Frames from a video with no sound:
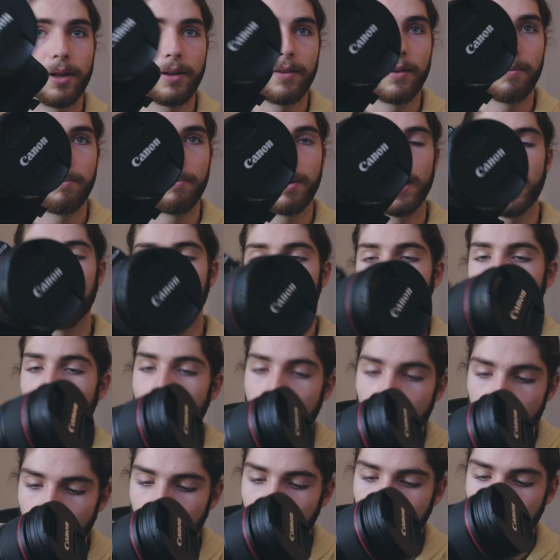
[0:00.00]
It's a beast. It
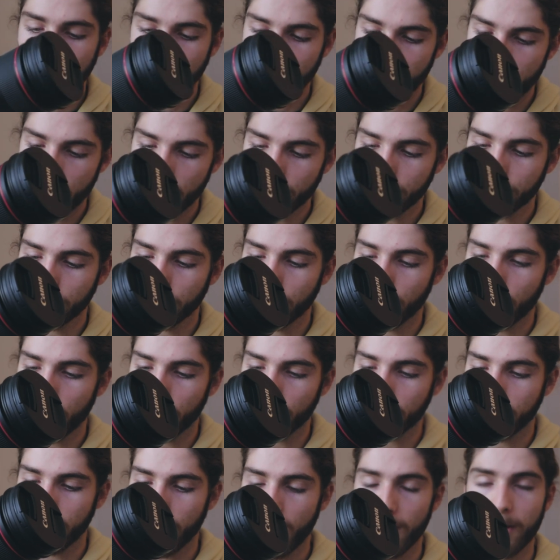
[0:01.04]
hurts after a
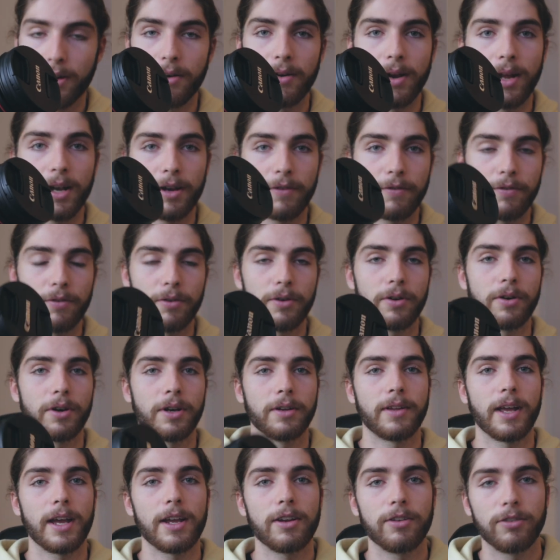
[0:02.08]
while to carry around. If you're on
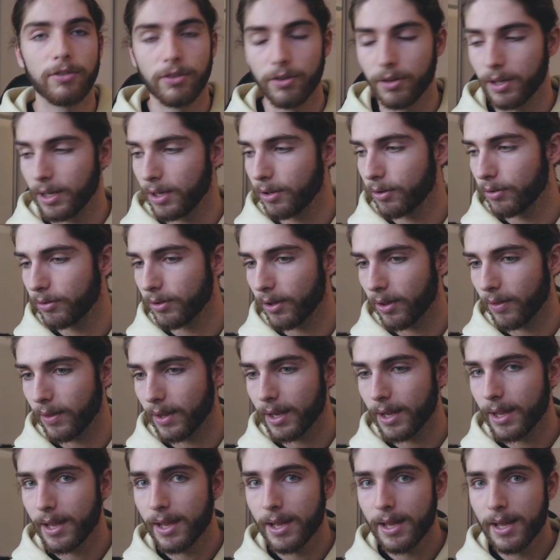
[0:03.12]
a day shooting or
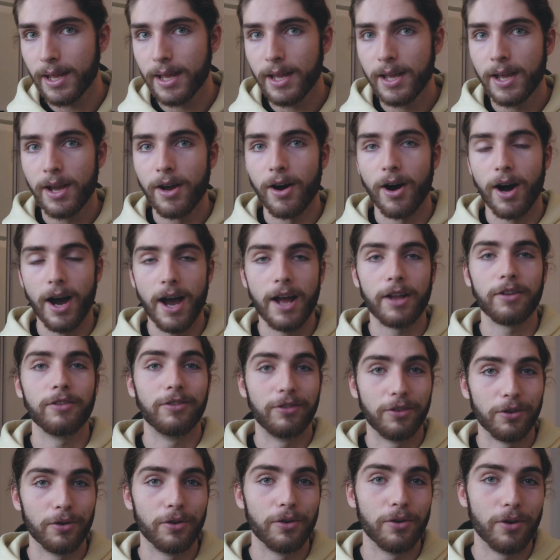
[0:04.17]
something, I
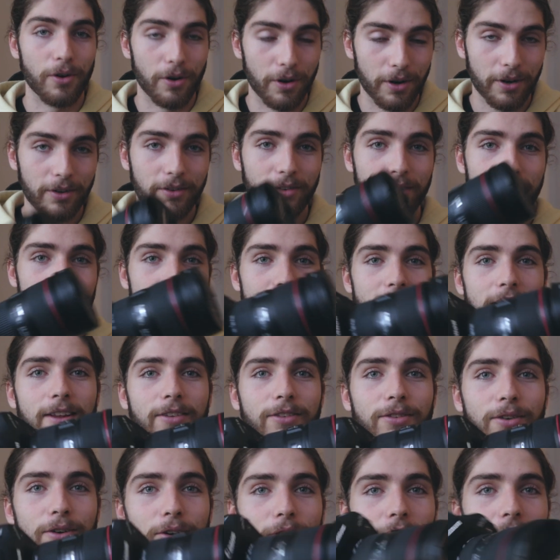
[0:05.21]
do honestly
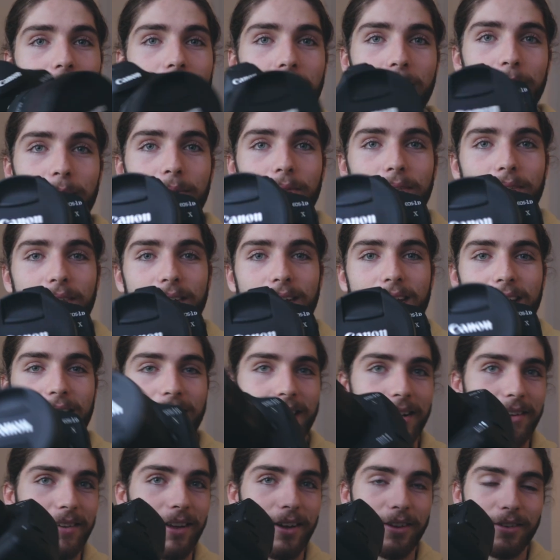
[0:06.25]
get sore arms,
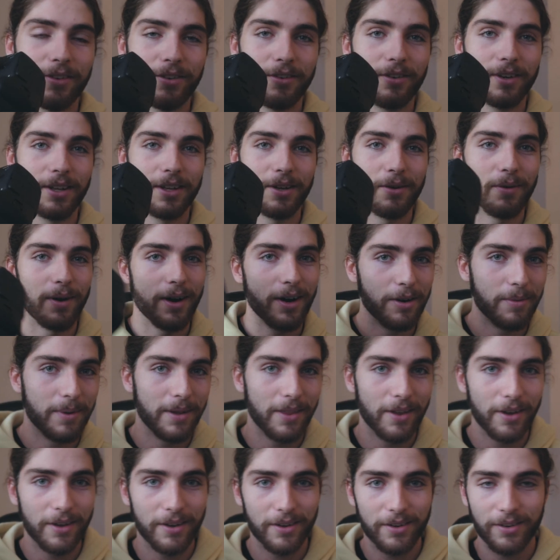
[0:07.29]
and it doesn't really worry me
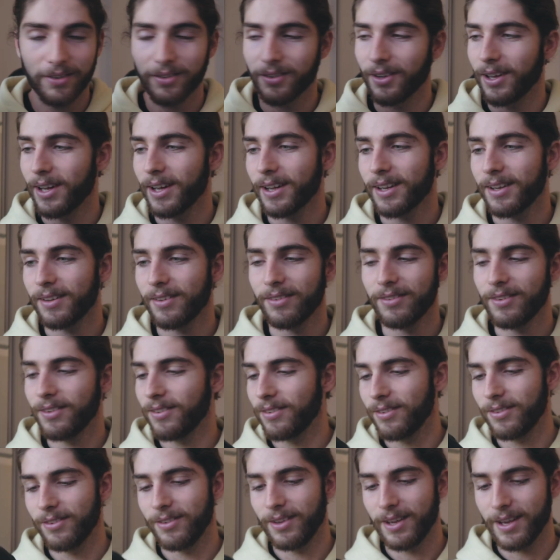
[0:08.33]
though because it's
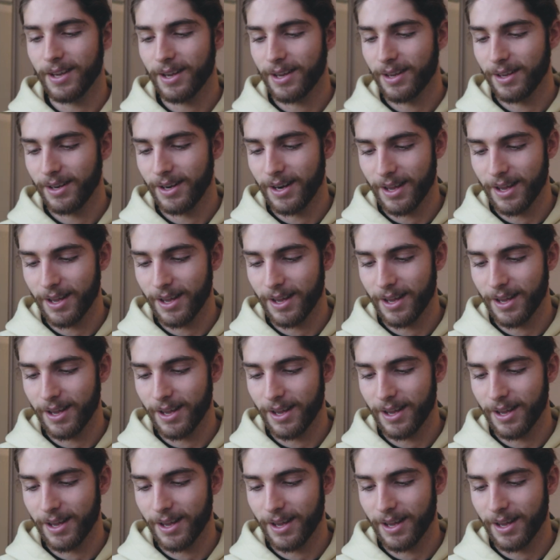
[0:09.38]
just sick.